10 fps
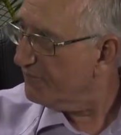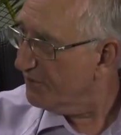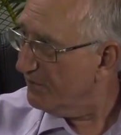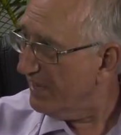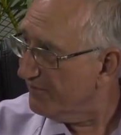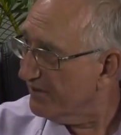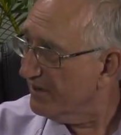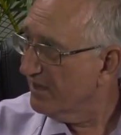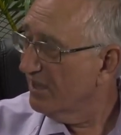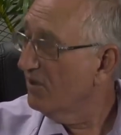from
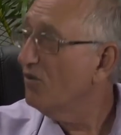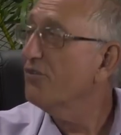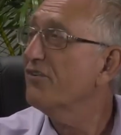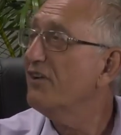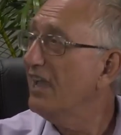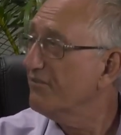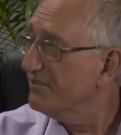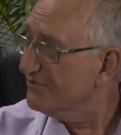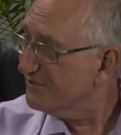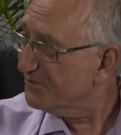heaven, or the
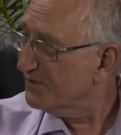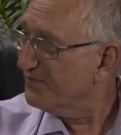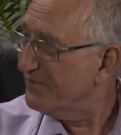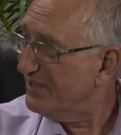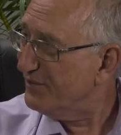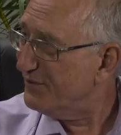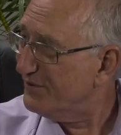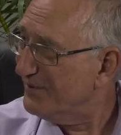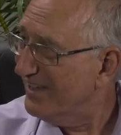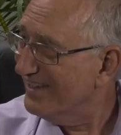ravens will feed
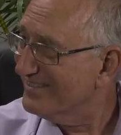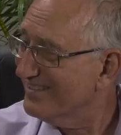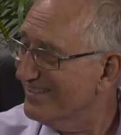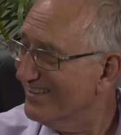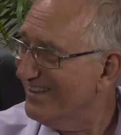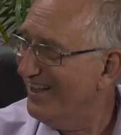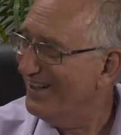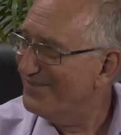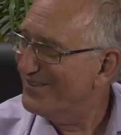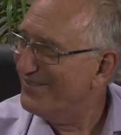you, as in the
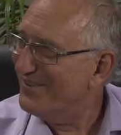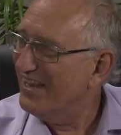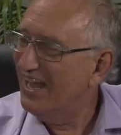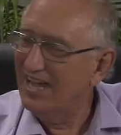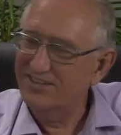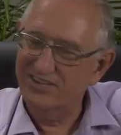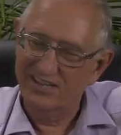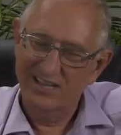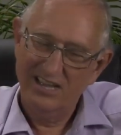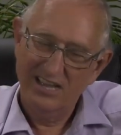times of Elijah.